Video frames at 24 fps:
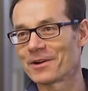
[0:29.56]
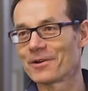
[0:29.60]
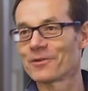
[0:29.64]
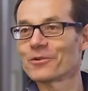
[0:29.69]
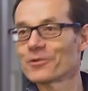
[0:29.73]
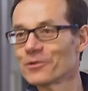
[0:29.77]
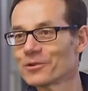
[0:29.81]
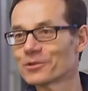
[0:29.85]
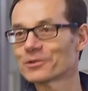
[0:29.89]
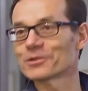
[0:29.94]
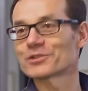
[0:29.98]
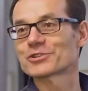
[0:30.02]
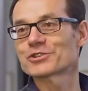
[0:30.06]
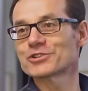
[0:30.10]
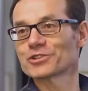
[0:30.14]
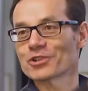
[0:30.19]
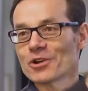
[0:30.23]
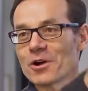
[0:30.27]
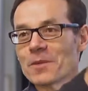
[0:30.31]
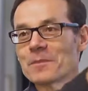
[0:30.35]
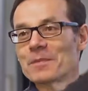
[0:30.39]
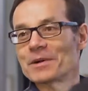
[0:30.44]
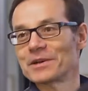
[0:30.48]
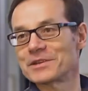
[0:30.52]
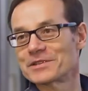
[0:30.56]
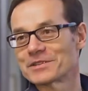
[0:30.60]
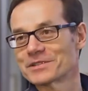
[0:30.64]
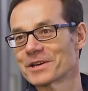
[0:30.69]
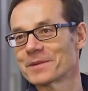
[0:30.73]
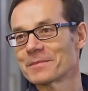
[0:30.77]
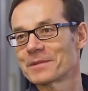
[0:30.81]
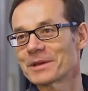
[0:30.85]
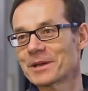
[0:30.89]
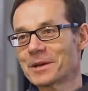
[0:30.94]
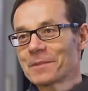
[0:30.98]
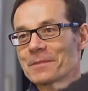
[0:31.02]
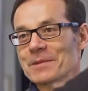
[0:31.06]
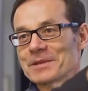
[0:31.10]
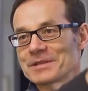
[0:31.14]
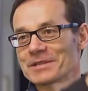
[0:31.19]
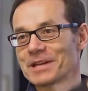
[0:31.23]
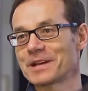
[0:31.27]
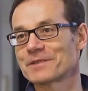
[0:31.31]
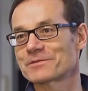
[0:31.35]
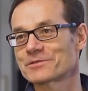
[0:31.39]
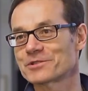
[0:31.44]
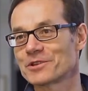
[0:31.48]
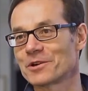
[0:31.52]
are all the shoppers coming up and
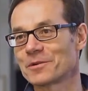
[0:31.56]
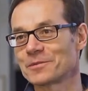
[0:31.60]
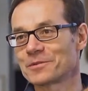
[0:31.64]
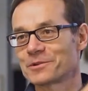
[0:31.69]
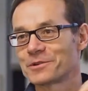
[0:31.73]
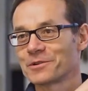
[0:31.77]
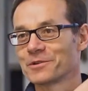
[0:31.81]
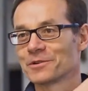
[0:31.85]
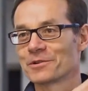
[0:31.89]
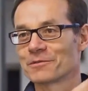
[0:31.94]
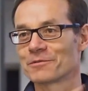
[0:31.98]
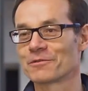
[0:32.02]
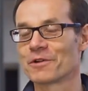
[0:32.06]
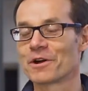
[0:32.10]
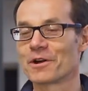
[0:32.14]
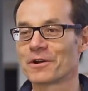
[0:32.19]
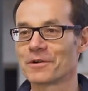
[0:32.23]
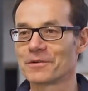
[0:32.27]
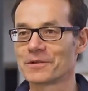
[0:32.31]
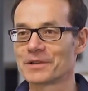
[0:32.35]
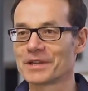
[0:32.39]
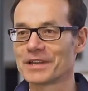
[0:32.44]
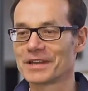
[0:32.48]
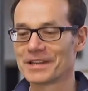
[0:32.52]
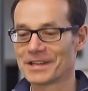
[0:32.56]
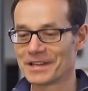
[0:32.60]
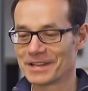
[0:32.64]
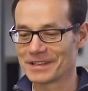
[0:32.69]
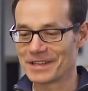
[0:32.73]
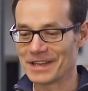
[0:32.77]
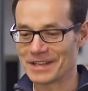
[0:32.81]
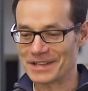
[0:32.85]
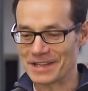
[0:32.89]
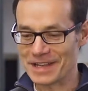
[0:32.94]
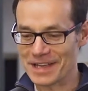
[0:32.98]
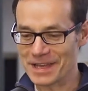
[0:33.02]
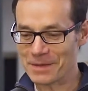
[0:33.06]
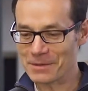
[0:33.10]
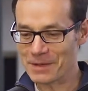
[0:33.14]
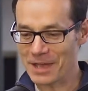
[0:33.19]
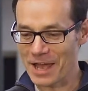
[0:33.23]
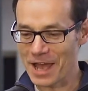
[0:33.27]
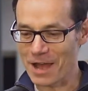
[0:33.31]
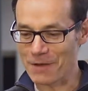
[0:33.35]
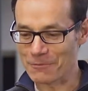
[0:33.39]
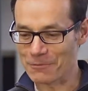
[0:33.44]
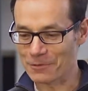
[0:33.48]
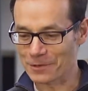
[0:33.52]
down Tottenham Court Road. Yet here we
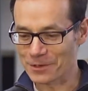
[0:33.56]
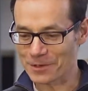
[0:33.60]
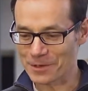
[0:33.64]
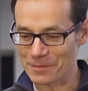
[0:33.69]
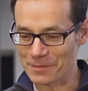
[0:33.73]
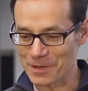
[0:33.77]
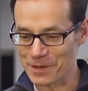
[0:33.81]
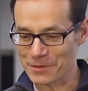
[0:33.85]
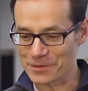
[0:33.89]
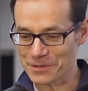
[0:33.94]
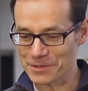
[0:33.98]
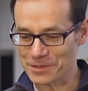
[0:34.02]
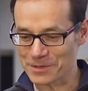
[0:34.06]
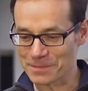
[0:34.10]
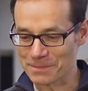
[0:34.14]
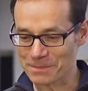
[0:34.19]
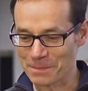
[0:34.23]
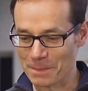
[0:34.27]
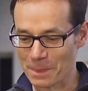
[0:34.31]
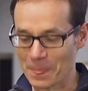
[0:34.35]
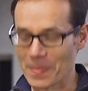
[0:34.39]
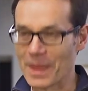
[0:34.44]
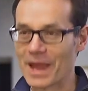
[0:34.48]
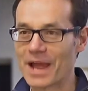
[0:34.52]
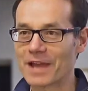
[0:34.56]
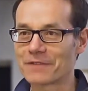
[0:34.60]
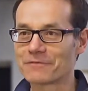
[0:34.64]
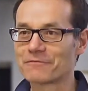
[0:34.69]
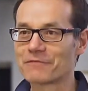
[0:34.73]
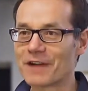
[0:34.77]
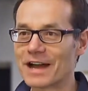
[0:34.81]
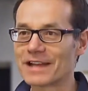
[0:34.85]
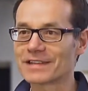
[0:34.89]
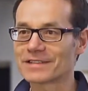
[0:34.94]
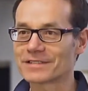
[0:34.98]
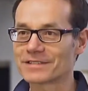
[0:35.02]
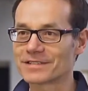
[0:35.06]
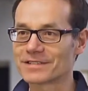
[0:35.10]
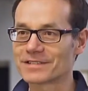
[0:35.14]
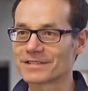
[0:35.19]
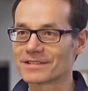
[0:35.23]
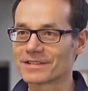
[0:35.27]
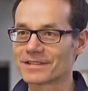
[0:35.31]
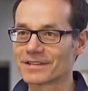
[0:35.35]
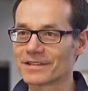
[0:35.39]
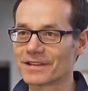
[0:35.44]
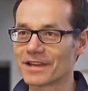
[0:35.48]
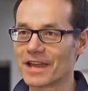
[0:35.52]
have one of the most
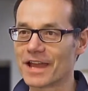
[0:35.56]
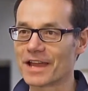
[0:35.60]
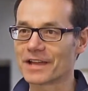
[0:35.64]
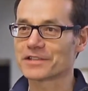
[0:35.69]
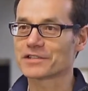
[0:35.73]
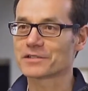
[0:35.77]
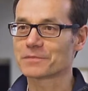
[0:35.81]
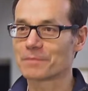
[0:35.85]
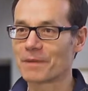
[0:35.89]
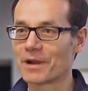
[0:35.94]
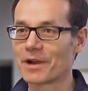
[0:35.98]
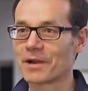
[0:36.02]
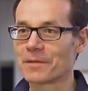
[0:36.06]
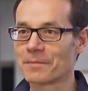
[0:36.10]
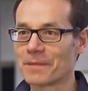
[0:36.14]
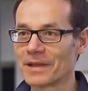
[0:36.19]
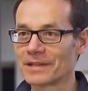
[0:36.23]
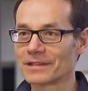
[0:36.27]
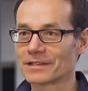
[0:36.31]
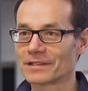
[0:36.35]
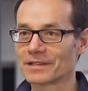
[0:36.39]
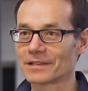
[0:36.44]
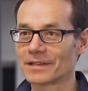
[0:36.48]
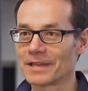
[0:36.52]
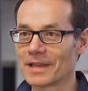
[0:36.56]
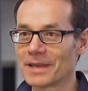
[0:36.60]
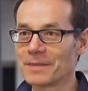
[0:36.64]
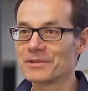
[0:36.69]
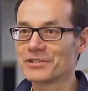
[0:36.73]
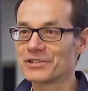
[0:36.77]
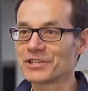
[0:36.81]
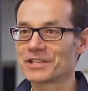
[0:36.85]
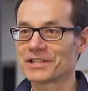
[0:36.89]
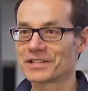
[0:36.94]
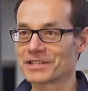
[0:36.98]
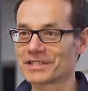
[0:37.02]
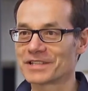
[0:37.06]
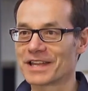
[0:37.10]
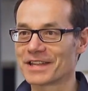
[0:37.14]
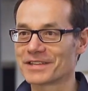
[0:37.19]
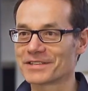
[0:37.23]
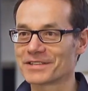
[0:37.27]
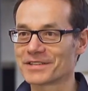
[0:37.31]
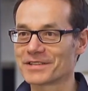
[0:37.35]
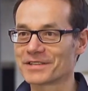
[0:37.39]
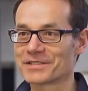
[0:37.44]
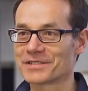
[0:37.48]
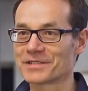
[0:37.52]
advanced experimental imaging
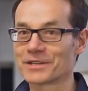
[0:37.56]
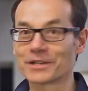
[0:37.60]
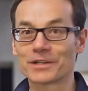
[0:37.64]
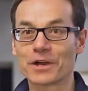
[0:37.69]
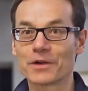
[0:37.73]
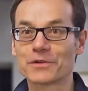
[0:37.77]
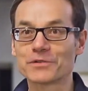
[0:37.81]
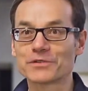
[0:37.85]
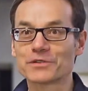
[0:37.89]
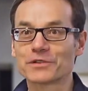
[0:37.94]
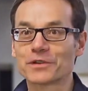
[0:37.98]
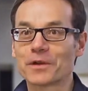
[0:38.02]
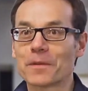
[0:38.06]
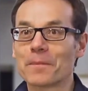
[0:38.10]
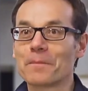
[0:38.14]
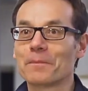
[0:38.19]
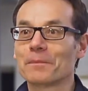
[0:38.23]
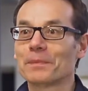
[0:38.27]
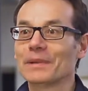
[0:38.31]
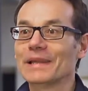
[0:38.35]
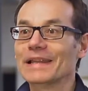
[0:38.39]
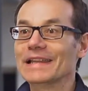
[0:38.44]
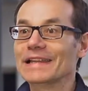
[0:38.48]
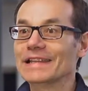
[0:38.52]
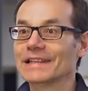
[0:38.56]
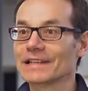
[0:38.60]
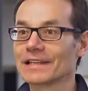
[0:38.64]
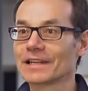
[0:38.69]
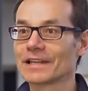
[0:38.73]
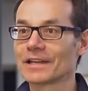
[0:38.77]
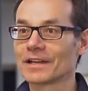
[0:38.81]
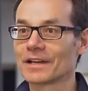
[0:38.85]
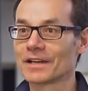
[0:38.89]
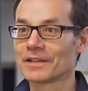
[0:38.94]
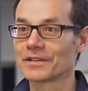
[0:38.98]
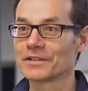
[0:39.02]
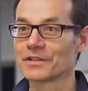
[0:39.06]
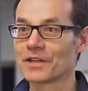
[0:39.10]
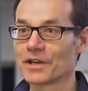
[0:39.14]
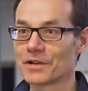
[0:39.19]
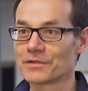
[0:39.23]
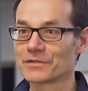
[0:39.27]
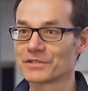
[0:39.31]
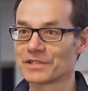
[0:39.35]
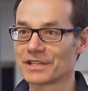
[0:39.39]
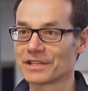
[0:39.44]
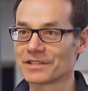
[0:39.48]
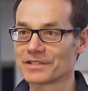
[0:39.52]
centres that goes completely
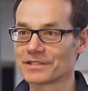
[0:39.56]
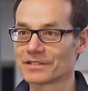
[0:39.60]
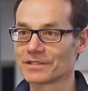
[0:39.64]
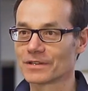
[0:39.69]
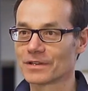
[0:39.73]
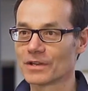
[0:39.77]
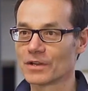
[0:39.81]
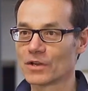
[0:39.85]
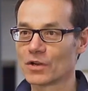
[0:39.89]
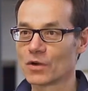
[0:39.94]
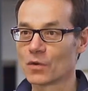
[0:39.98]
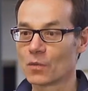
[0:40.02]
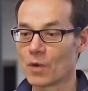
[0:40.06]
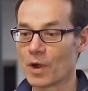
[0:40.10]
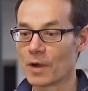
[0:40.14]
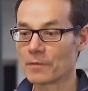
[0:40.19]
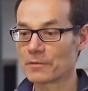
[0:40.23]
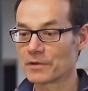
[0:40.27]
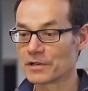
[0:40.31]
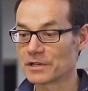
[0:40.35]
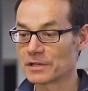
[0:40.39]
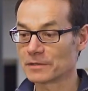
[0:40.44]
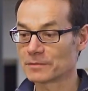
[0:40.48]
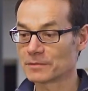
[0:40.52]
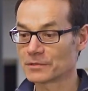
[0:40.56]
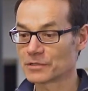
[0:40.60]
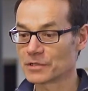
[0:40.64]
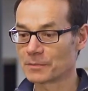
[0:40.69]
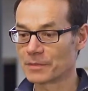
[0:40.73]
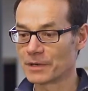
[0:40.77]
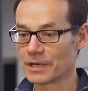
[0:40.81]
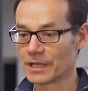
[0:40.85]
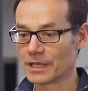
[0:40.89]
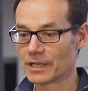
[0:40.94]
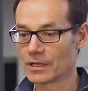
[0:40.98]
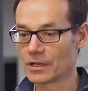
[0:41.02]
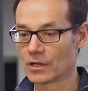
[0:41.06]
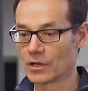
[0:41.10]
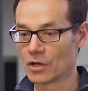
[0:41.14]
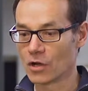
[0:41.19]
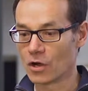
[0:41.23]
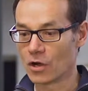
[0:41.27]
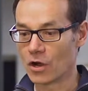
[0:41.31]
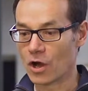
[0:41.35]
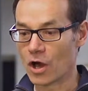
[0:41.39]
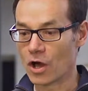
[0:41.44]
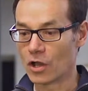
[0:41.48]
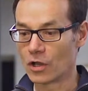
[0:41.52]
unnoticed, where we're able to bring
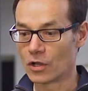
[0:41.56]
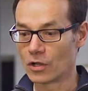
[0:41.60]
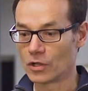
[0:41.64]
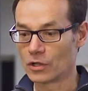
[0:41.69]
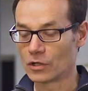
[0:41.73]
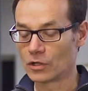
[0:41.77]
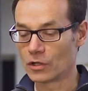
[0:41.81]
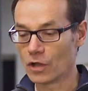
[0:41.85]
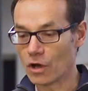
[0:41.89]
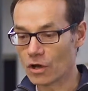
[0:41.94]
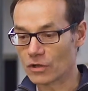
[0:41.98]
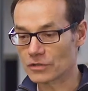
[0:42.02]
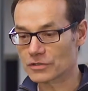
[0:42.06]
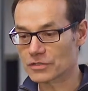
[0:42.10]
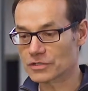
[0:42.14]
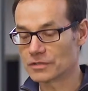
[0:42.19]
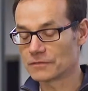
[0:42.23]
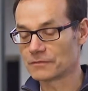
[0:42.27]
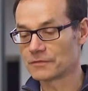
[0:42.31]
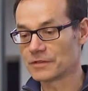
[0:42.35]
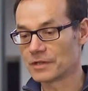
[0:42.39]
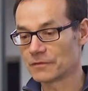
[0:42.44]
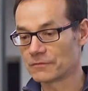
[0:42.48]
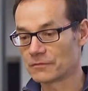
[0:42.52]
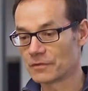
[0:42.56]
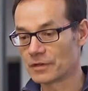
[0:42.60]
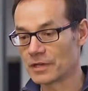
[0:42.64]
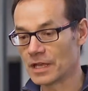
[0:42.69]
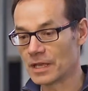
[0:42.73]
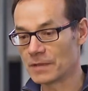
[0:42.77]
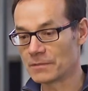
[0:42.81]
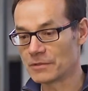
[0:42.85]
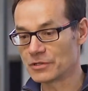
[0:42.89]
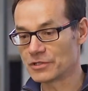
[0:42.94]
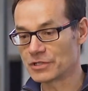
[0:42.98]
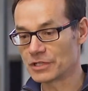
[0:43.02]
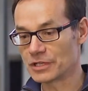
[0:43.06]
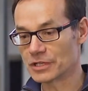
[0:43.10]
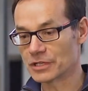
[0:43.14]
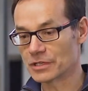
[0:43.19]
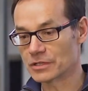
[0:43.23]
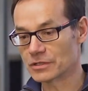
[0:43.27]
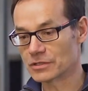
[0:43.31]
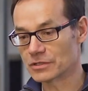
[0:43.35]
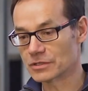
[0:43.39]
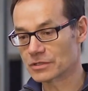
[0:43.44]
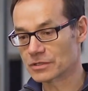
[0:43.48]
lots of different imaging